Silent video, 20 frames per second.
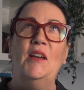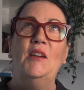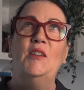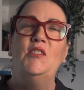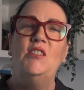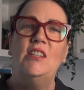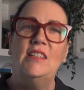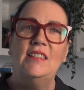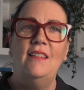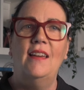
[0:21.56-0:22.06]

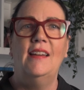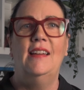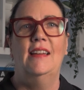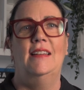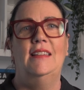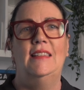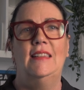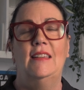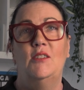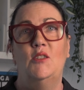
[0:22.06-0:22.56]
Just like
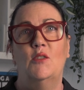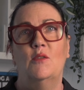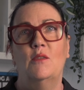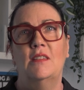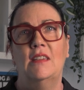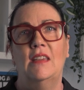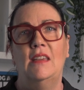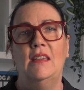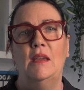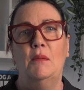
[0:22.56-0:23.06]
us, dogs
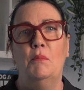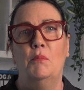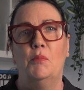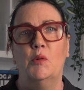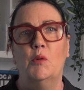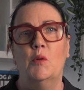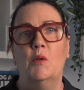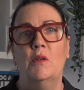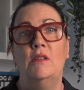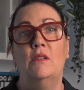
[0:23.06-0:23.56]
can get
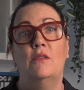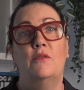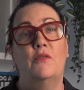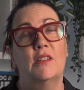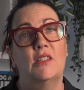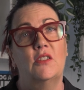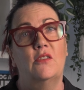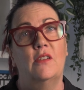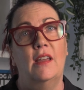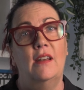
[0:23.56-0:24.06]
bored,
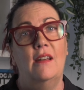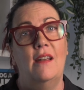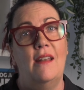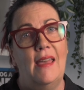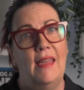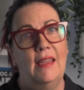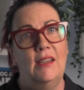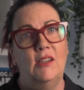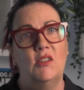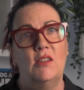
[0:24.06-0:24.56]
frustrated,
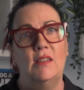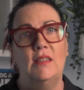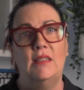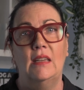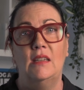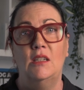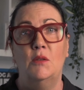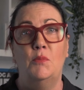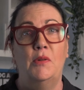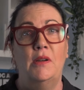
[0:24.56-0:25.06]
anxious
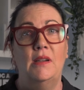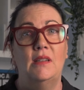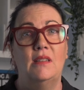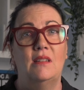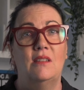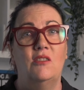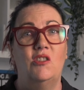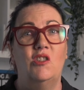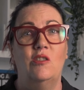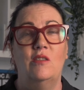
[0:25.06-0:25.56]
and
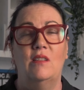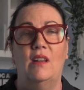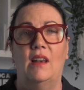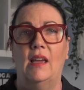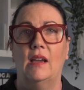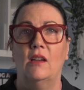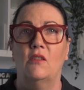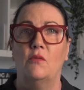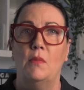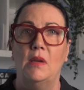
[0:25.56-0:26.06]
depressed due to
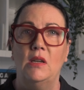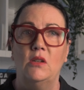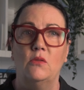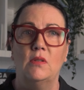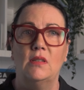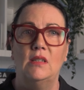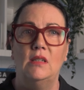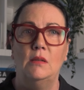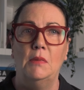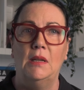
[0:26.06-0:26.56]
lack of mental
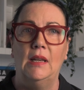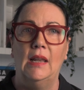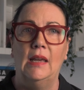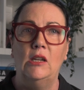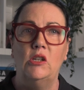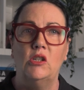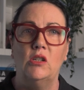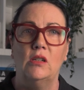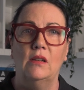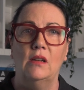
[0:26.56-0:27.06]

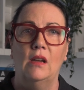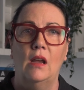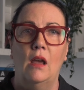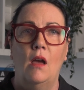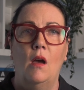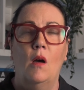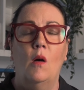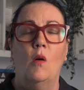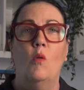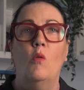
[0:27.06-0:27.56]
stimulation.
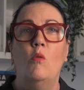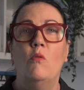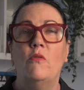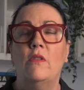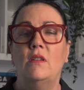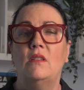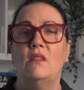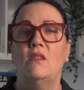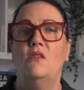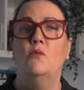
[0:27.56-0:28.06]
All
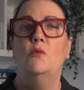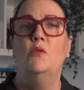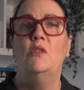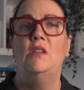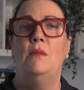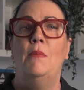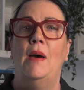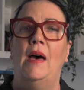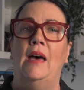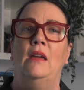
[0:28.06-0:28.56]
those
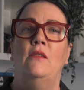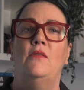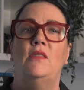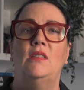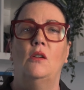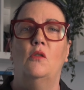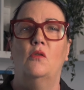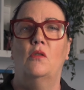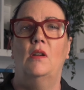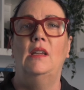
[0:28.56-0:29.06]
naughty behaviours
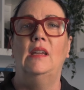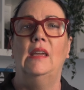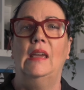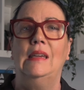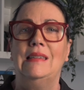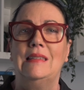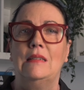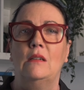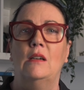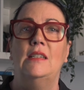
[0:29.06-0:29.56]
and chronic
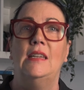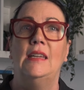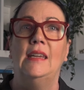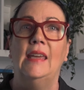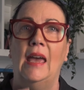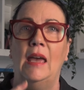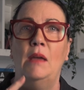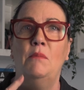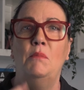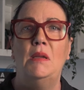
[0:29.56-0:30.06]
anxiety
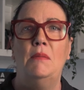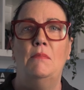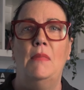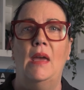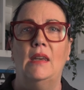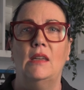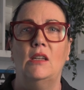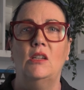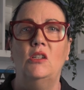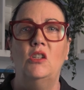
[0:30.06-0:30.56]
can be
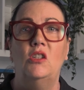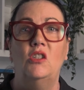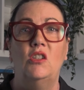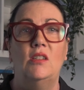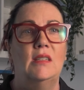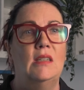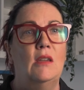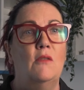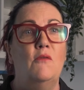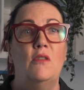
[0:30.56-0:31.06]
managed,
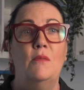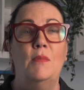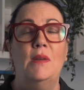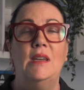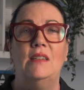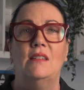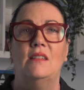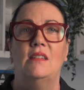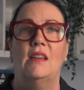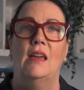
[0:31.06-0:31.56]
just give them an
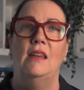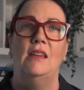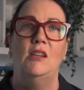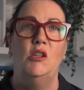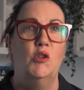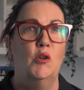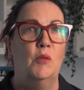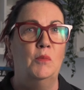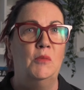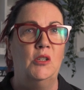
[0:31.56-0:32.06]
entertaining
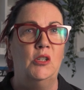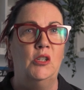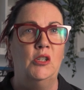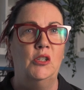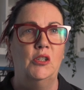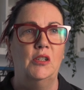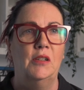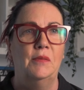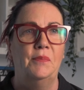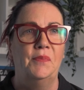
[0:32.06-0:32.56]
job to
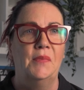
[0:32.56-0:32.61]
do.